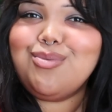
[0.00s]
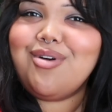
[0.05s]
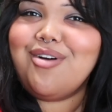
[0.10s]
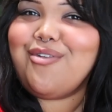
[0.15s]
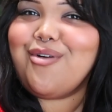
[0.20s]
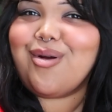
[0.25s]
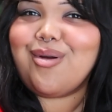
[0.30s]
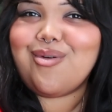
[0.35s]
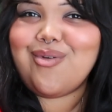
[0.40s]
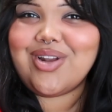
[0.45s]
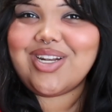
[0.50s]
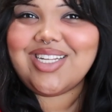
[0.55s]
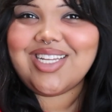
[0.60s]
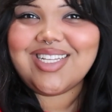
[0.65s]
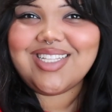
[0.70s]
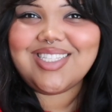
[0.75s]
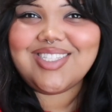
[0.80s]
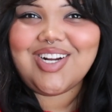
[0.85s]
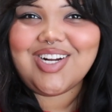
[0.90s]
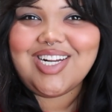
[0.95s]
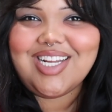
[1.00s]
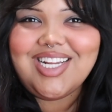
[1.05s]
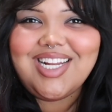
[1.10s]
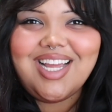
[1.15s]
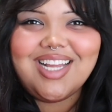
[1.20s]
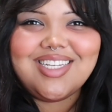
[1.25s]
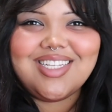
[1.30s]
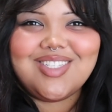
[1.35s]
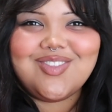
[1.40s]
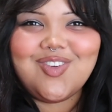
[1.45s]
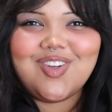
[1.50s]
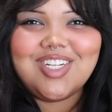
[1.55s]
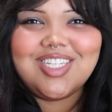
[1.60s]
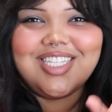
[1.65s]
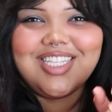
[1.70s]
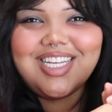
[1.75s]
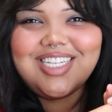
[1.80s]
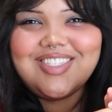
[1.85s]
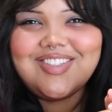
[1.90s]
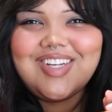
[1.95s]
before we wanted to get started, I just wanted to
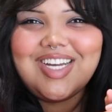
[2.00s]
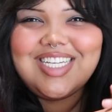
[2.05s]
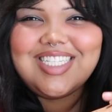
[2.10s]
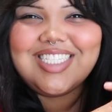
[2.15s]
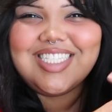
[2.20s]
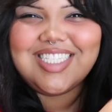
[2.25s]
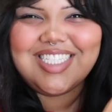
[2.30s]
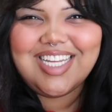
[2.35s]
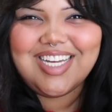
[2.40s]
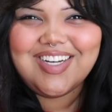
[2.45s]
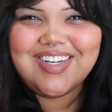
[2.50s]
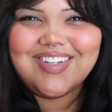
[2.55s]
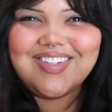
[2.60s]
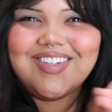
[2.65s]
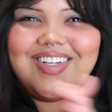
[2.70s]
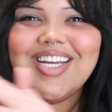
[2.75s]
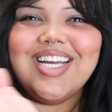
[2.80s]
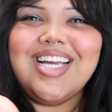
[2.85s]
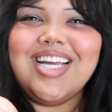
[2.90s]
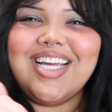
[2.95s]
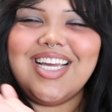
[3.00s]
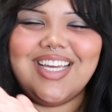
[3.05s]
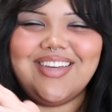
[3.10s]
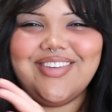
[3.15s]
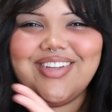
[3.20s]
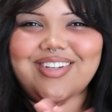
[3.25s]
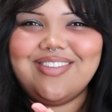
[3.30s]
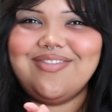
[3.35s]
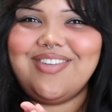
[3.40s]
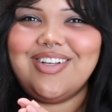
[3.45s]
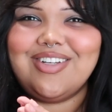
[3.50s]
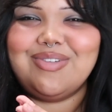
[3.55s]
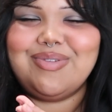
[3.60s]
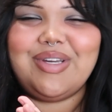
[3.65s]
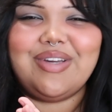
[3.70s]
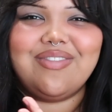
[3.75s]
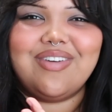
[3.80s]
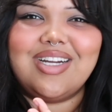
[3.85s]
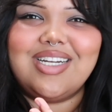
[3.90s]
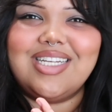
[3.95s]
let you guys know, if you don't follow me
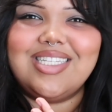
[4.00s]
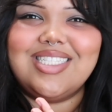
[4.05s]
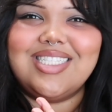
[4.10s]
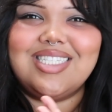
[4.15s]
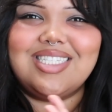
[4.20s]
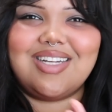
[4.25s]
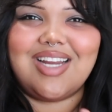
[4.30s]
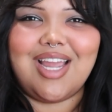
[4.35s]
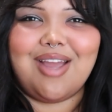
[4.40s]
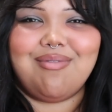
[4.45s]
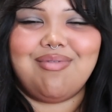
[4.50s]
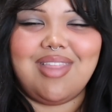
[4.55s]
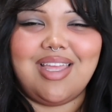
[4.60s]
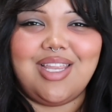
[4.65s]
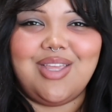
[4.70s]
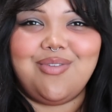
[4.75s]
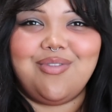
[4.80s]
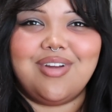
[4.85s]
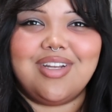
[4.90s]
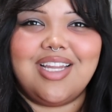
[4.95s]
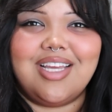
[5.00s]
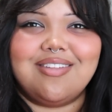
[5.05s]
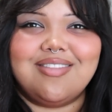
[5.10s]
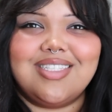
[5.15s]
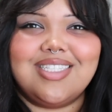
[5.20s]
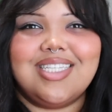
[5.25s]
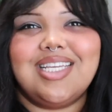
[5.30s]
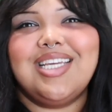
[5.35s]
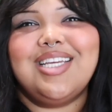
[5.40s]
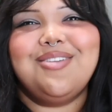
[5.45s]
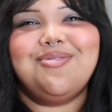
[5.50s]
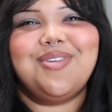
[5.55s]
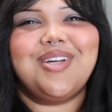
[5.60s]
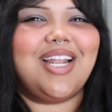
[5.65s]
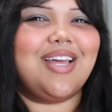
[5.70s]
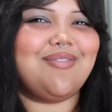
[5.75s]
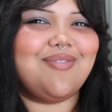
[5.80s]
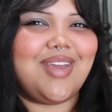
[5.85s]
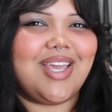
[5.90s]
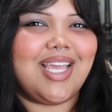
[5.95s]
over on Instagram, then you wouldn't have seen, but
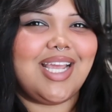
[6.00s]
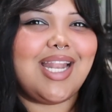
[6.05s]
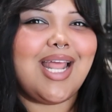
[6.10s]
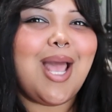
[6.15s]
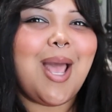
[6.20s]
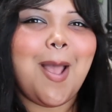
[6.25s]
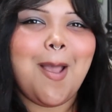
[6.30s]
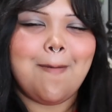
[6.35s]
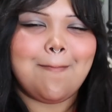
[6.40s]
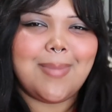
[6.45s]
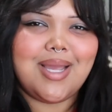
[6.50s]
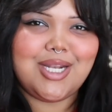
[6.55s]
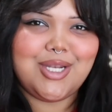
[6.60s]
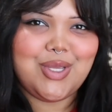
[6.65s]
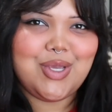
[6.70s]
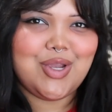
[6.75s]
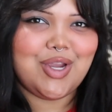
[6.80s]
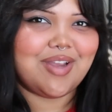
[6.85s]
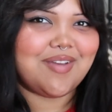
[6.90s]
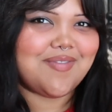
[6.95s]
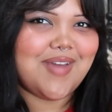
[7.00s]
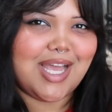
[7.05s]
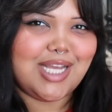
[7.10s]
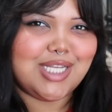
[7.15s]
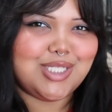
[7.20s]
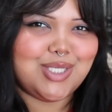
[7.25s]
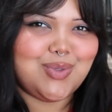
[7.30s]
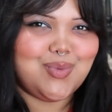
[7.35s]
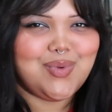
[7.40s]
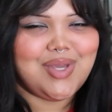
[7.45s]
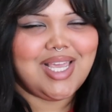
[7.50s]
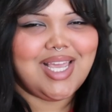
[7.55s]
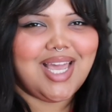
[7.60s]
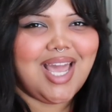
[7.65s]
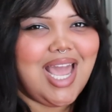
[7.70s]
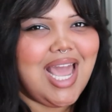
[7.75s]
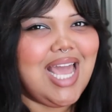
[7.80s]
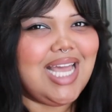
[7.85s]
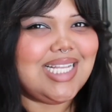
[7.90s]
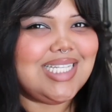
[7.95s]
I made my New York Fashion Week
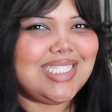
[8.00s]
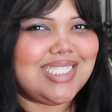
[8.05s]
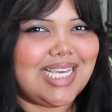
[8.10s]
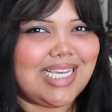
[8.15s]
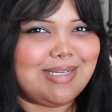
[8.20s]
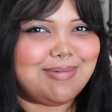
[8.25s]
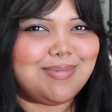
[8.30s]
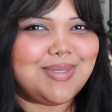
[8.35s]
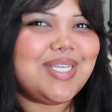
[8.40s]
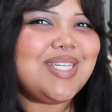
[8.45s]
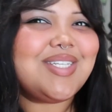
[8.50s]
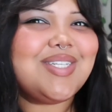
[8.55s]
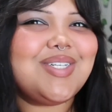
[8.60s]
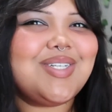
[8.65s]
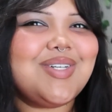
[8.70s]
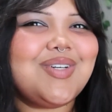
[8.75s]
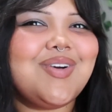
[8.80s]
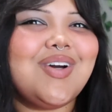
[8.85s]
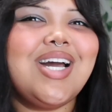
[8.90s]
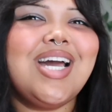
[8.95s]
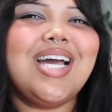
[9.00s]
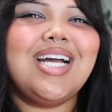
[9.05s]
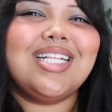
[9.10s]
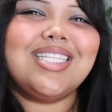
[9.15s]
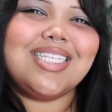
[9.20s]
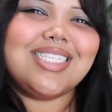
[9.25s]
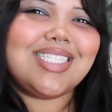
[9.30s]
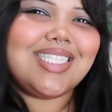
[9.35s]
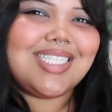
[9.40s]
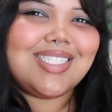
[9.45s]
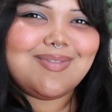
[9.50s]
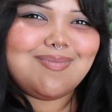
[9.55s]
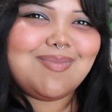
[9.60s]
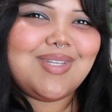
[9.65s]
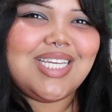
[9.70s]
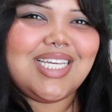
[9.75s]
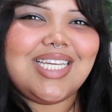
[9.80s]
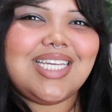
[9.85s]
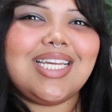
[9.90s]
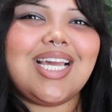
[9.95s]
debut. This is
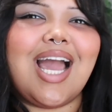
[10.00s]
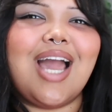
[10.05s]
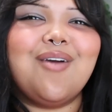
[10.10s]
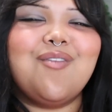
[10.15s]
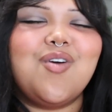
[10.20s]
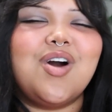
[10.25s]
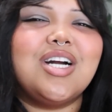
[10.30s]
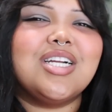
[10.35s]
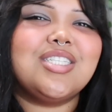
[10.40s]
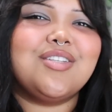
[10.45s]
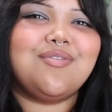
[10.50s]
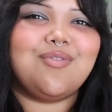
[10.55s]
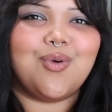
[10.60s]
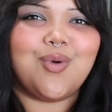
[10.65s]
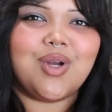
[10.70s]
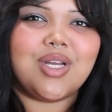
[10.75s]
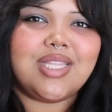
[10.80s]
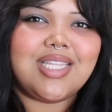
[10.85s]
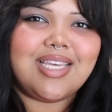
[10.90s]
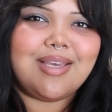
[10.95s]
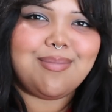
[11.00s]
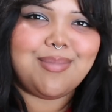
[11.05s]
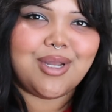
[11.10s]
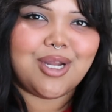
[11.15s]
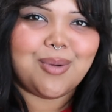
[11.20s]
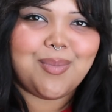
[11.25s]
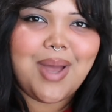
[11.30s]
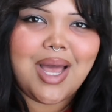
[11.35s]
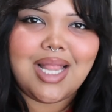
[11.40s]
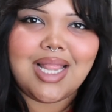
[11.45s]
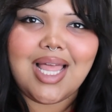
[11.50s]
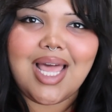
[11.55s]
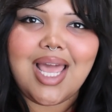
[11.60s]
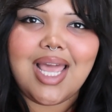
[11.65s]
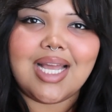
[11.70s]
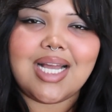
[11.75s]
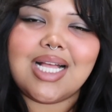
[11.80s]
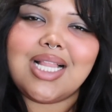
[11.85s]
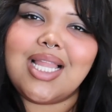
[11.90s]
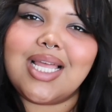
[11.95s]
me. I walked for the
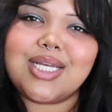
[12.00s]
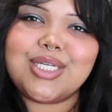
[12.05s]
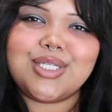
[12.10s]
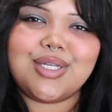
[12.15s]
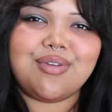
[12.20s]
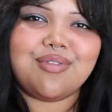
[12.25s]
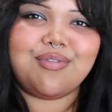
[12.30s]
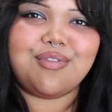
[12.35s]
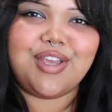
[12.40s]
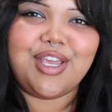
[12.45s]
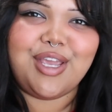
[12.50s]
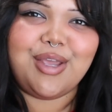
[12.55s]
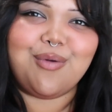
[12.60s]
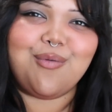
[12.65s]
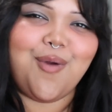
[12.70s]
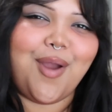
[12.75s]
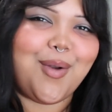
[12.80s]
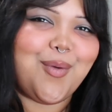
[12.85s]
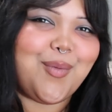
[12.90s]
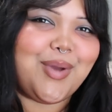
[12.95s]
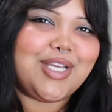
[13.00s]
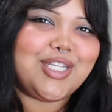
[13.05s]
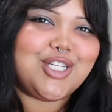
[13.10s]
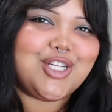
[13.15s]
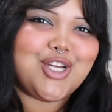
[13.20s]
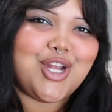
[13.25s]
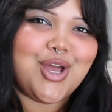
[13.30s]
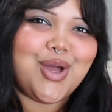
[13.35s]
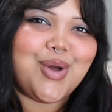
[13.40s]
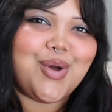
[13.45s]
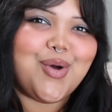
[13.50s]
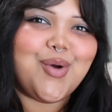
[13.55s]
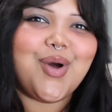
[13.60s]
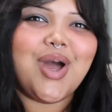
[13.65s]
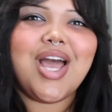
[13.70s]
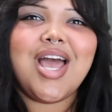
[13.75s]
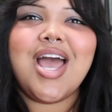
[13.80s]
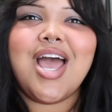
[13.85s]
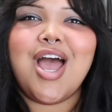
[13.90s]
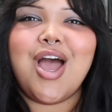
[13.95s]
Mirapelle Collection V runway show,
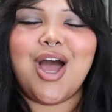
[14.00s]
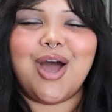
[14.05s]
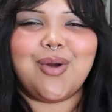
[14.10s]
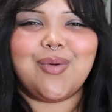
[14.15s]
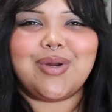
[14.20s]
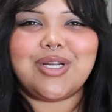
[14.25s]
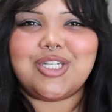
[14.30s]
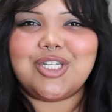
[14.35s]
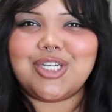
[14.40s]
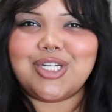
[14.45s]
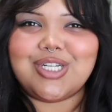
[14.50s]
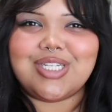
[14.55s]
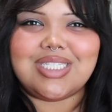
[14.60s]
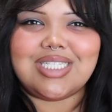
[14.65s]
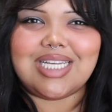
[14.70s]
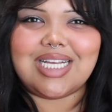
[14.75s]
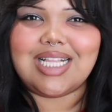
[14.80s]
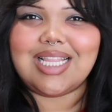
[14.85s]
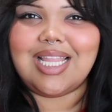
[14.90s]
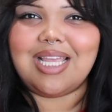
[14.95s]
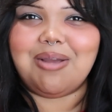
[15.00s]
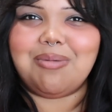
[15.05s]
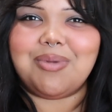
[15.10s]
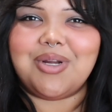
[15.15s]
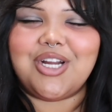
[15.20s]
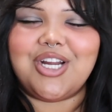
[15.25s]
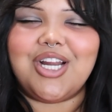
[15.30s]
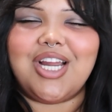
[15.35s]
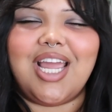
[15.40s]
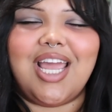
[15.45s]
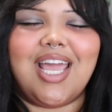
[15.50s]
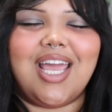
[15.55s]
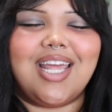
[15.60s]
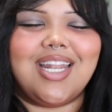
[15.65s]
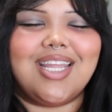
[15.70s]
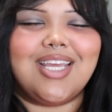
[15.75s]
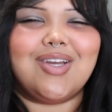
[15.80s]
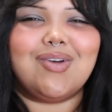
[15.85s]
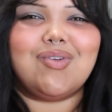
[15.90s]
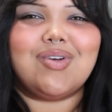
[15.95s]
a return to glamour,
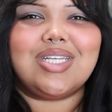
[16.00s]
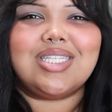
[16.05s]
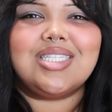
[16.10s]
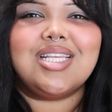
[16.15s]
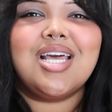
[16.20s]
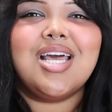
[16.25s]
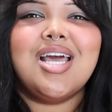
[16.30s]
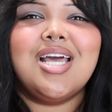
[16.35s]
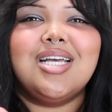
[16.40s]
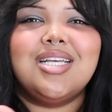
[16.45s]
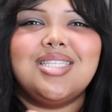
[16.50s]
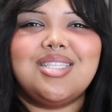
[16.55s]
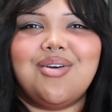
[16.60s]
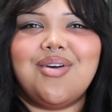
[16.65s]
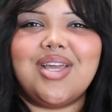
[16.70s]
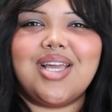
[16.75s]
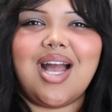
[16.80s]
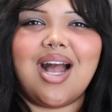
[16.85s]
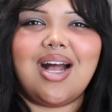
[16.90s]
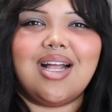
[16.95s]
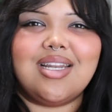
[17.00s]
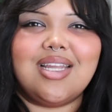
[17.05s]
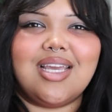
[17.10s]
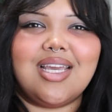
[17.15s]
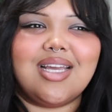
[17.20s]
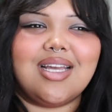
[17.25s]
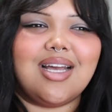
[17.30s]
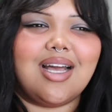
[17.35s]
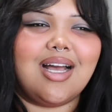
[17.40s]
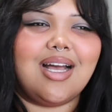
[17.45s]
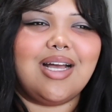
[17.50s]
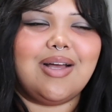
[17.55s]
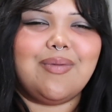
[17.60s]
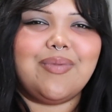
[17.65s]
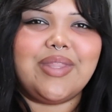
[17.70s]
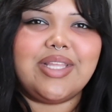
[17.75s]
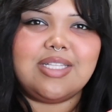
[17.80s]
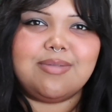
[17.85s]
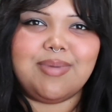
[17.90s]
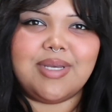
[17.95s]
and it was so iconic.
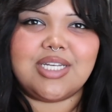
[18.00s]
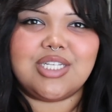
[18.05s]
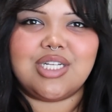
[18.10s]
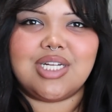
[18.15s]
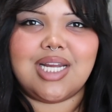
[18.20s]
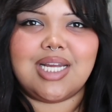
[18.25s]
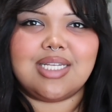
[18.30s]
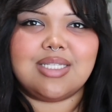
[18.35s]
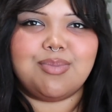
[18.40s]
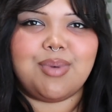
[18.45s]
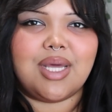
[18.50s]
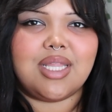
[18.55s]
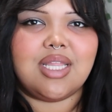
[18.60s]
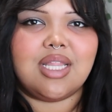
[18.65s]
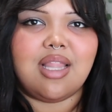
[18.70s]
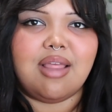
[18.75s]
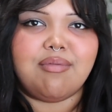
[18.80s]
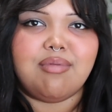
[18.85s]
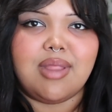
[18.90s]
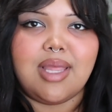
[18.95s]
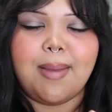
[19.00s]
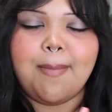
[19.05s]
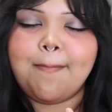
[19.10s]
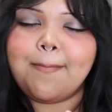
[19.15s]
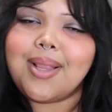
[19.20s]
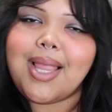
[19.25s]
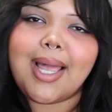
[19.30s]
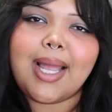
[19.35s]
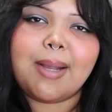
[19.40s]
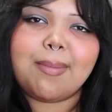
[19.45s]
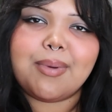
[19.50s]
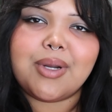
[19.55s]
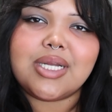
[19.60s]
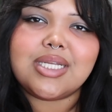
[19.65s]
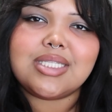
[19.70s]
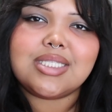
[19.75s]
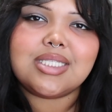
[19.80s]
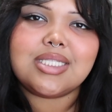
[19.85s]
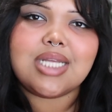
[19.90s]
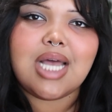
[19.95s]
This picture is by the lovely Black
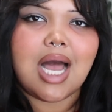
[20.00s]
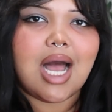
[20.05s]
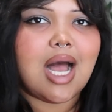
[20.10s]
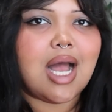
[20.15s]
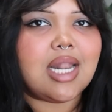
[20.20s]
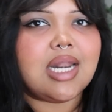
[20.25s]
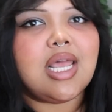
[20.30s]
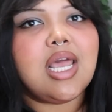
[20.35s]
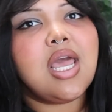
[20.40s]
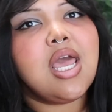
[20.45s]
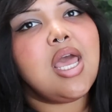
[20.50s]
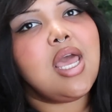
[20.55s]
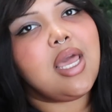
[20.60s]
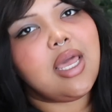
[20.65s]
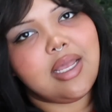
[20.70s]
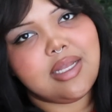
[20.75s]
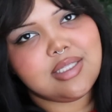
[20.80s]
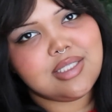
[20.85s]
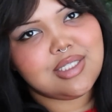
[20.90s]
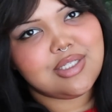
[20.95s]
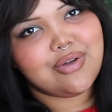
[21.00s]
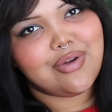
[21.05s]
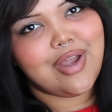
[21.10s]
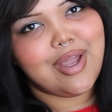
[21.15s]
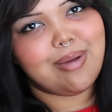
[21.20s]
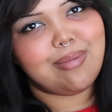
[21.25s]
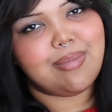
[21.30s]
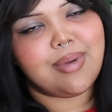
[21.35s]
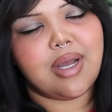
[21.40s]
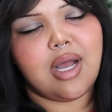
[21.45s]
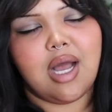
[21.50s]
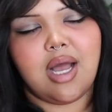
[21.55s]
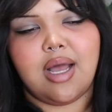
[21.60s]
Prince on Instagram.